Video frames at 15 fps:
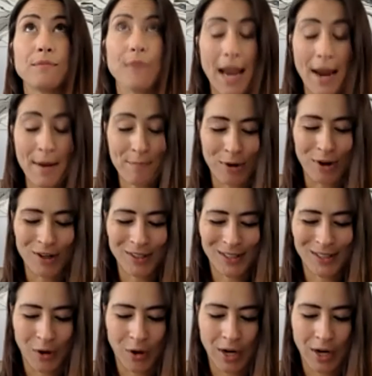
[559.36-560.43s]
April,
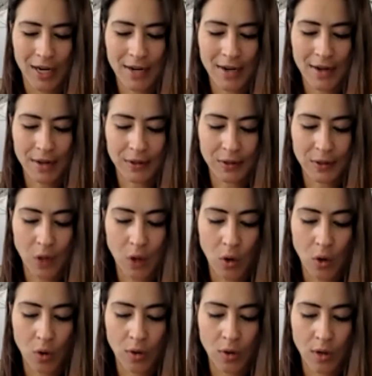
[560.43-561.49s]
sorry.
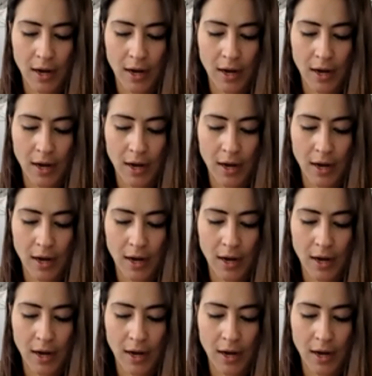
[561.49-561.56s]
So